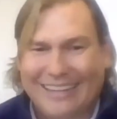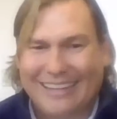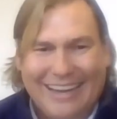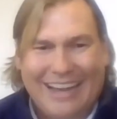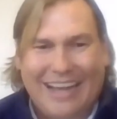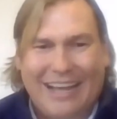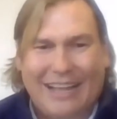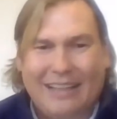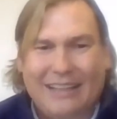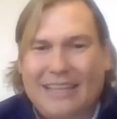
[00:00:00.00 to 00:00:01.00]
in the
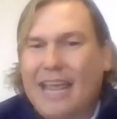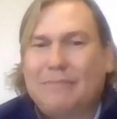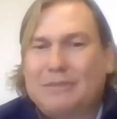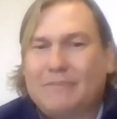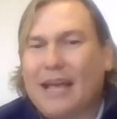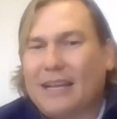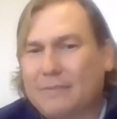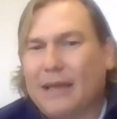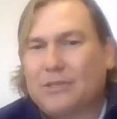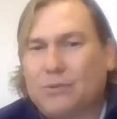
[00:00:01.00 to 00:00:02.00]
end. The aim is to
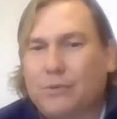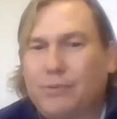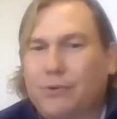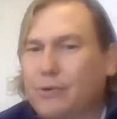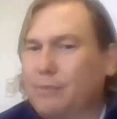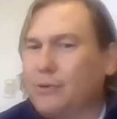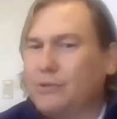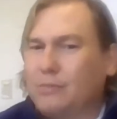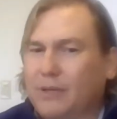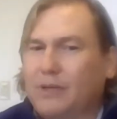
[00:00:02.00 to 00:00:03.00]
maximize throughput
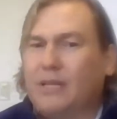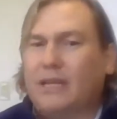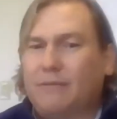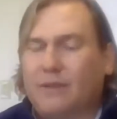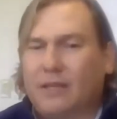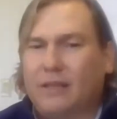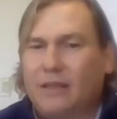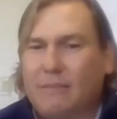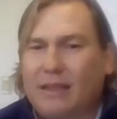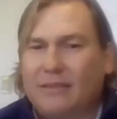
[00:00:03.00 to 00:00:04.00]
reproducibility of
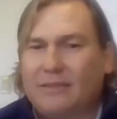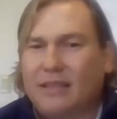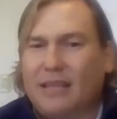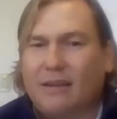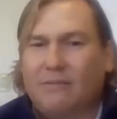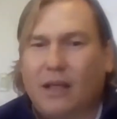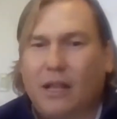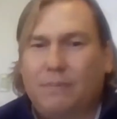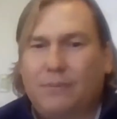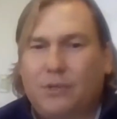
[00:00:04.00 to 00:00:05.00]
the methods that they
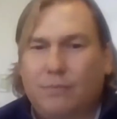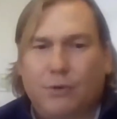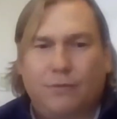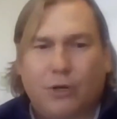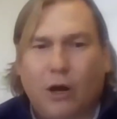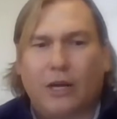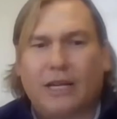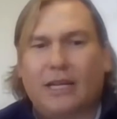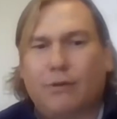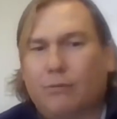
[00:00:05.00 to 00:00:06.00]
develop, to move
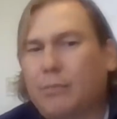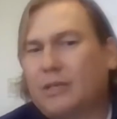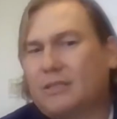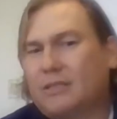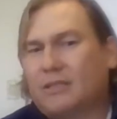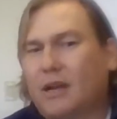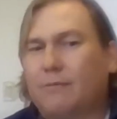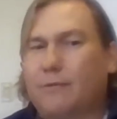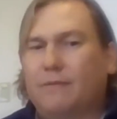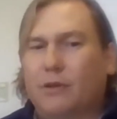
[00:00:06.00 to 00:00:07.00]
targeted and robust
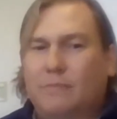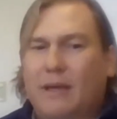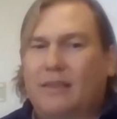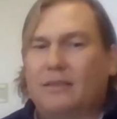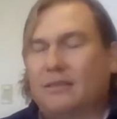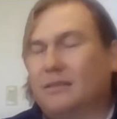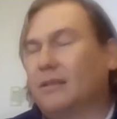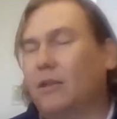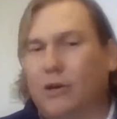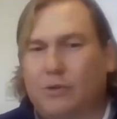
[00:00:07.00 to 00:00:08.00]
discovery of those methods
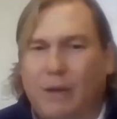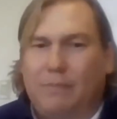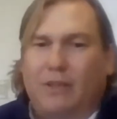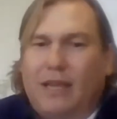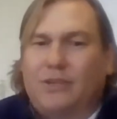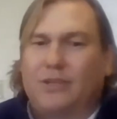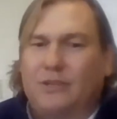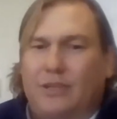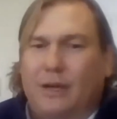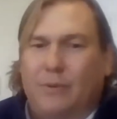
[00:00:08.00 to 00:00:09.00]
to the large
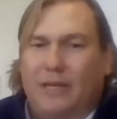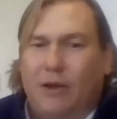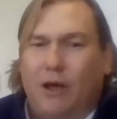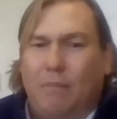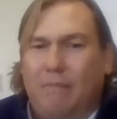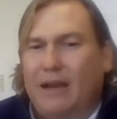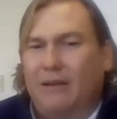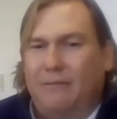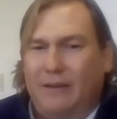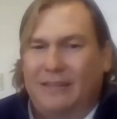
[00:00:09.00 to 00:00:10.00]
population so that we can all
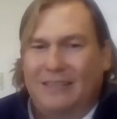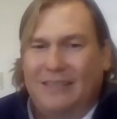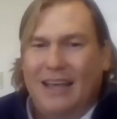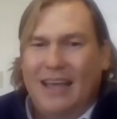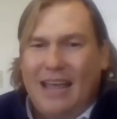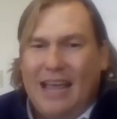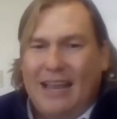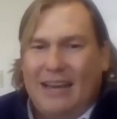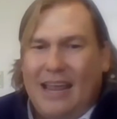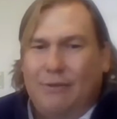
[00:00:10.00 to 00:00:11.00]
benefit
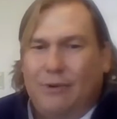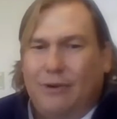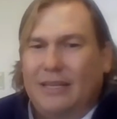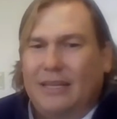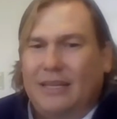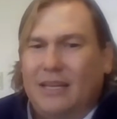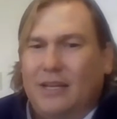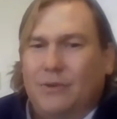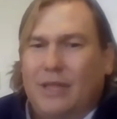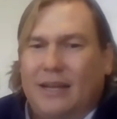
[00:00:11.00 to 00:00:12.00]
and really
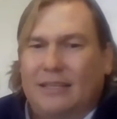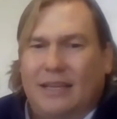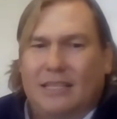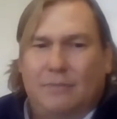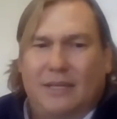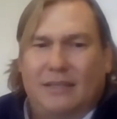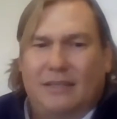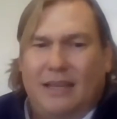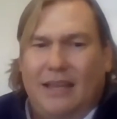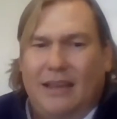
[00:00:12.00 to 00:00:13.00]
continue that
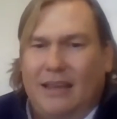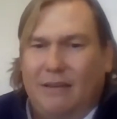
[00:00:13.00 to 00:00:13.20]
assessment